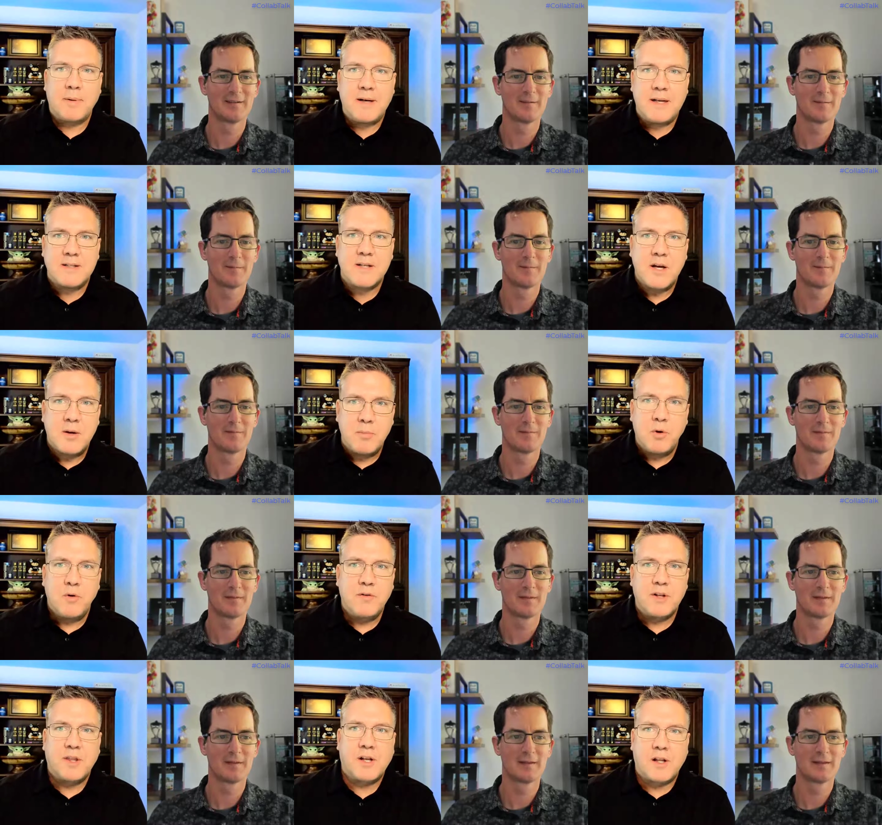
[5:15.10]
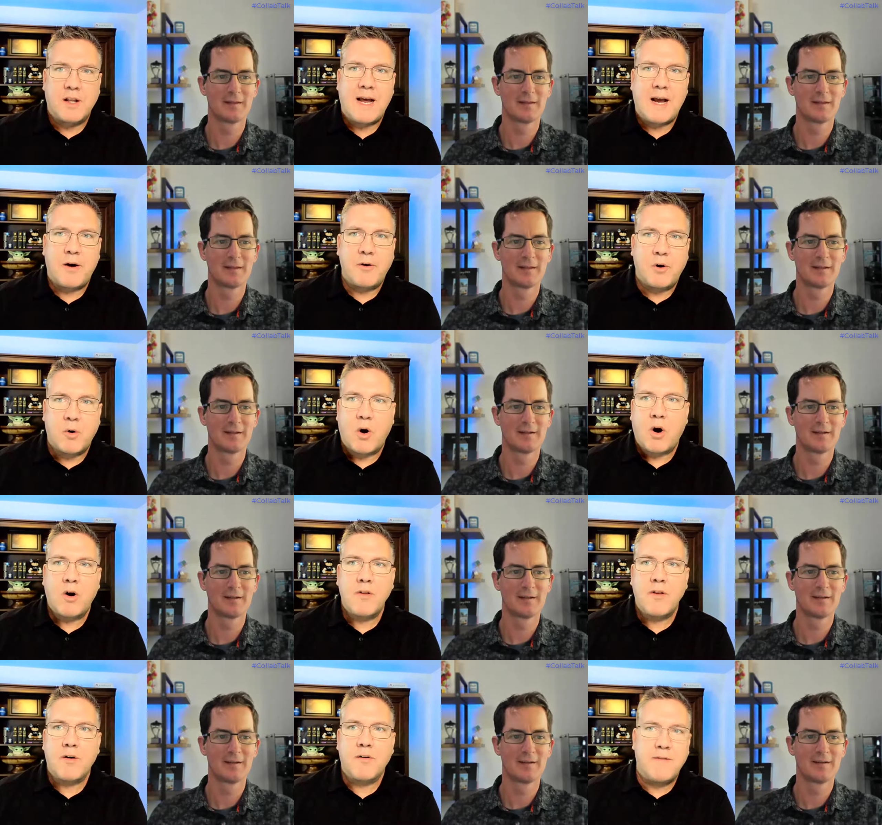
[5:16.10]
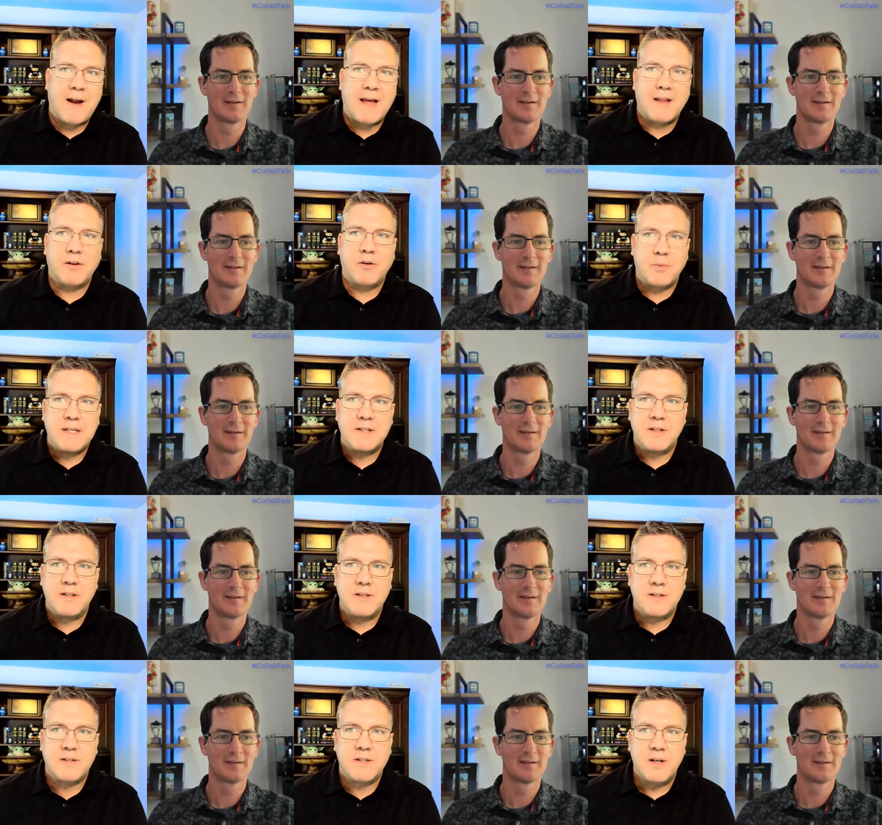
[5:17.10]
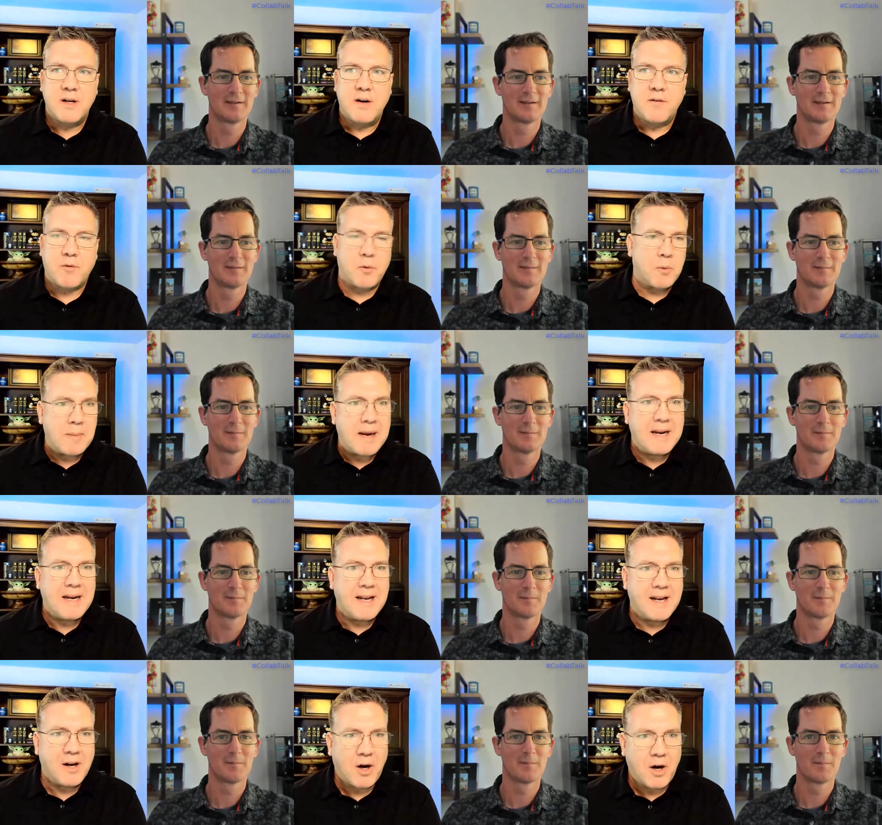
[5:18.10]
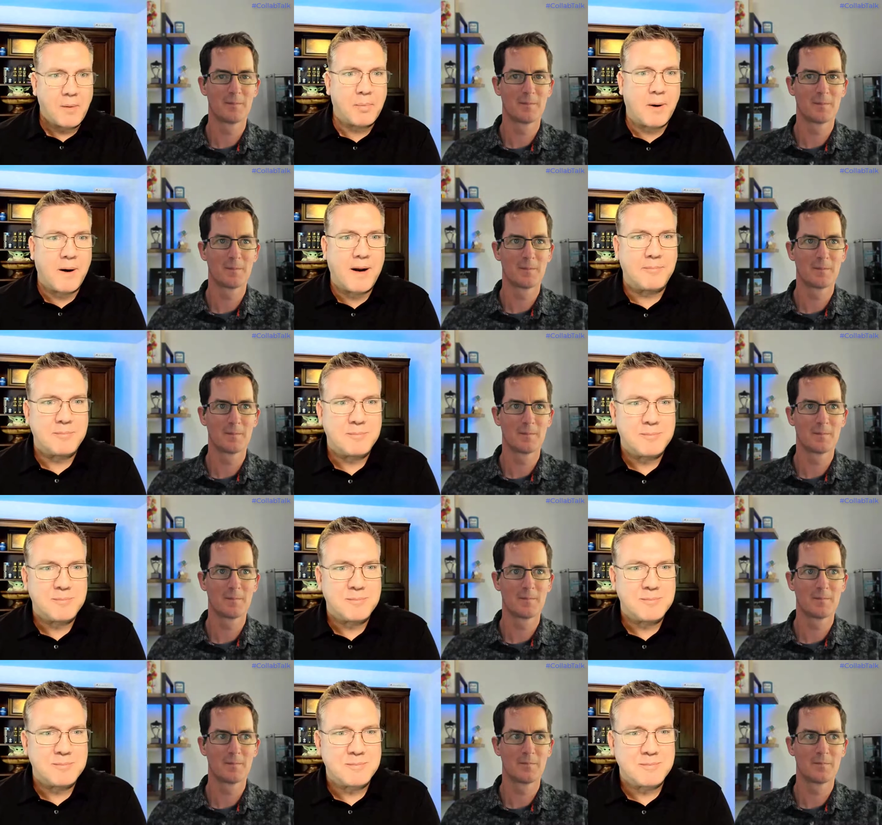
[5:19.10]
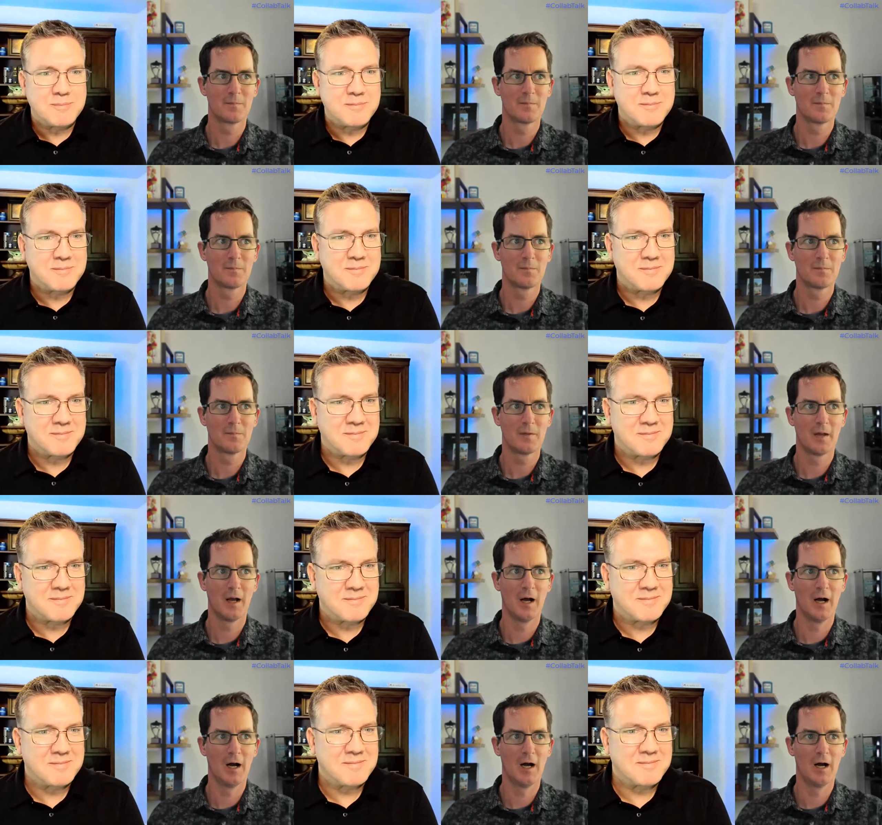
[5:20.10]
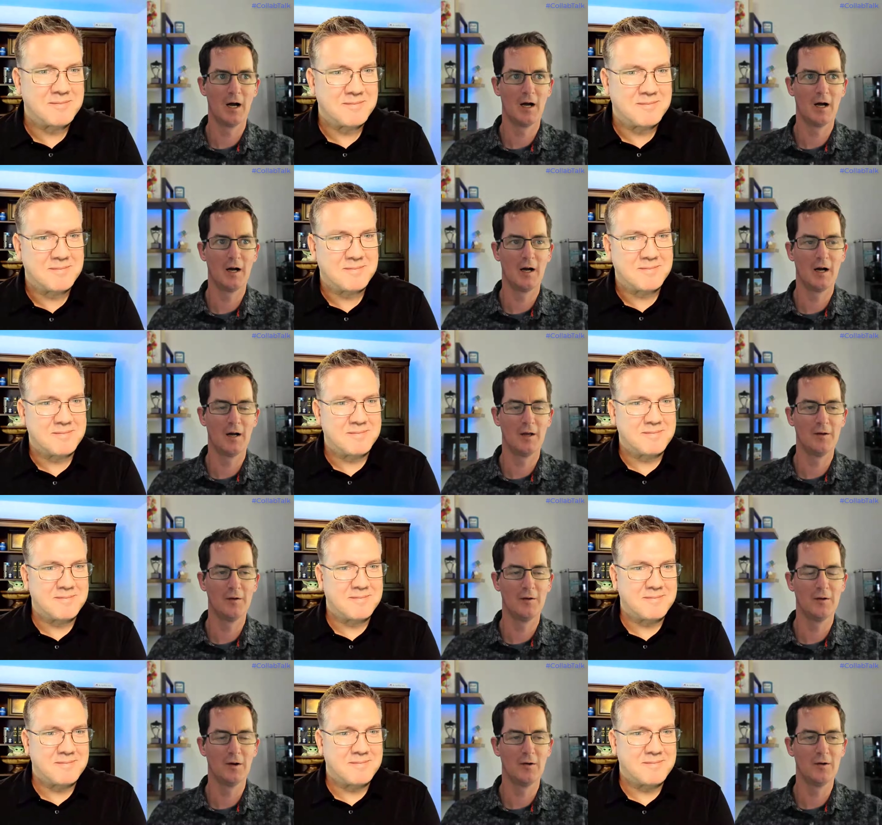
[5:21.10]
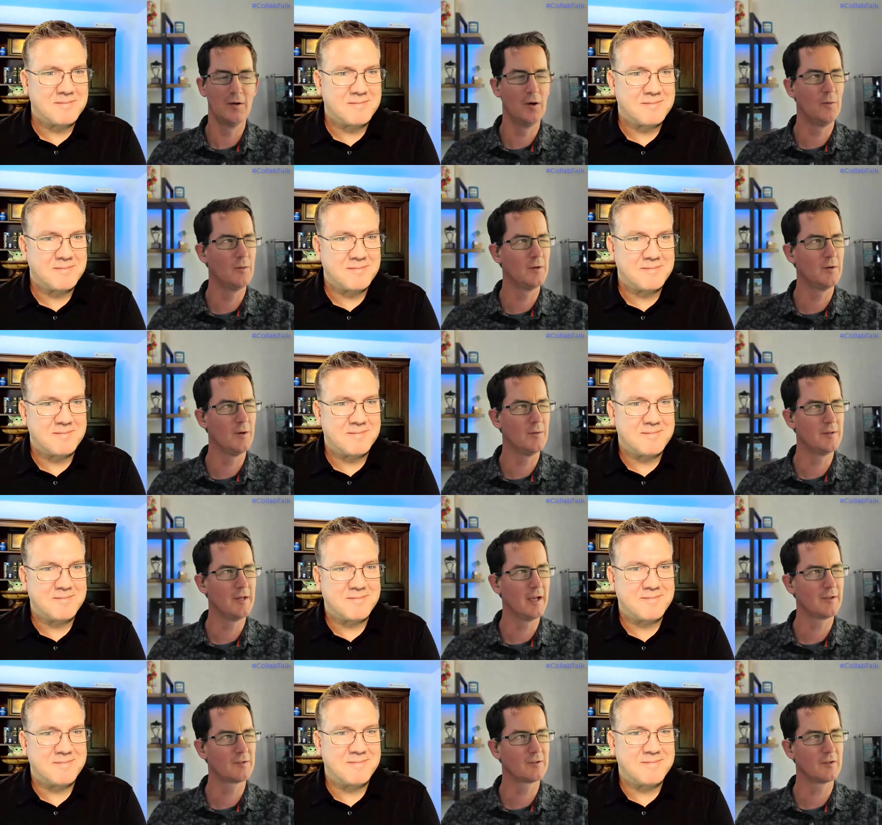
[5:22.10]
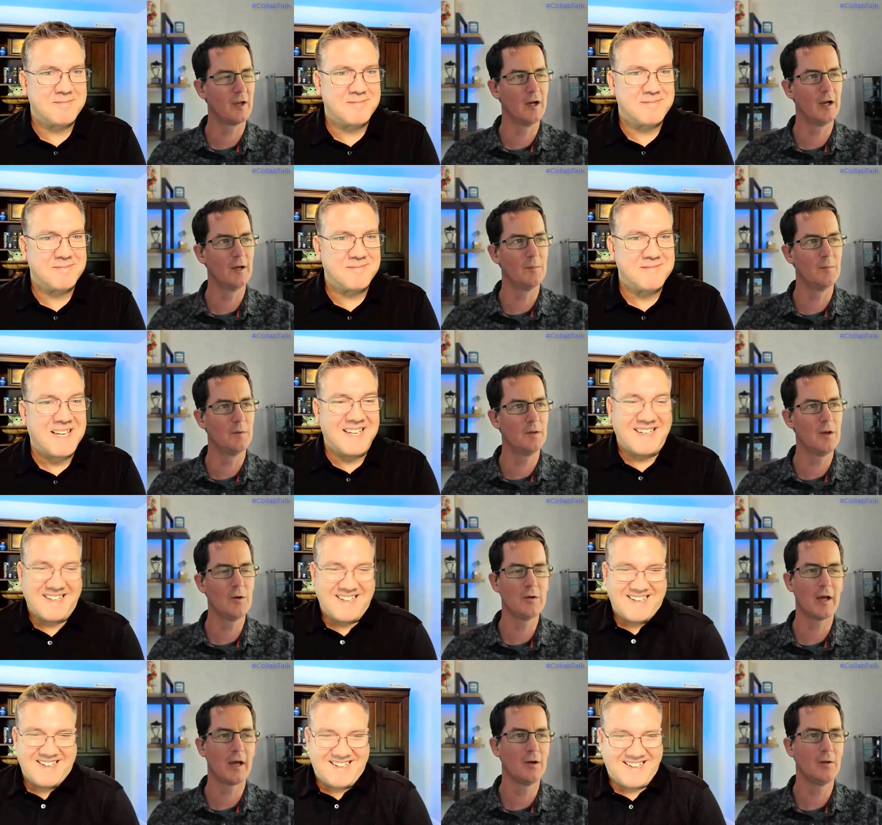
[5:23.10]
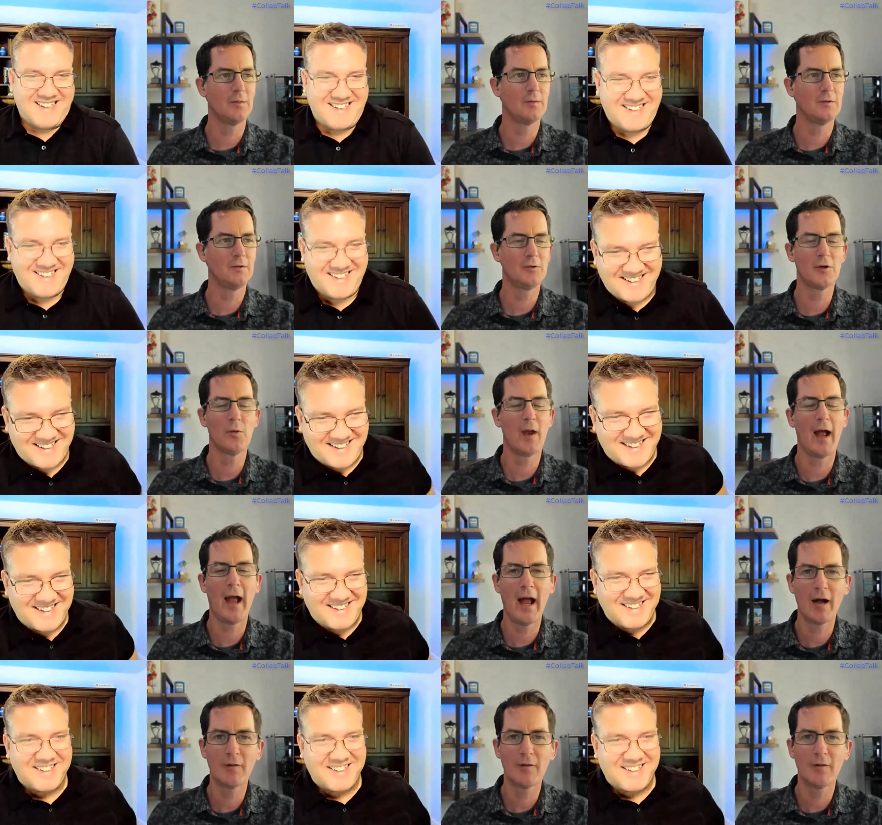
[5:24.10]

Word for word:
Speaker 1: companies move to the cloud, or are there valid reasons for remaining on prem?
Speaker 2: Uh, no, no, no, and yes. Uh, no, I don't. You don't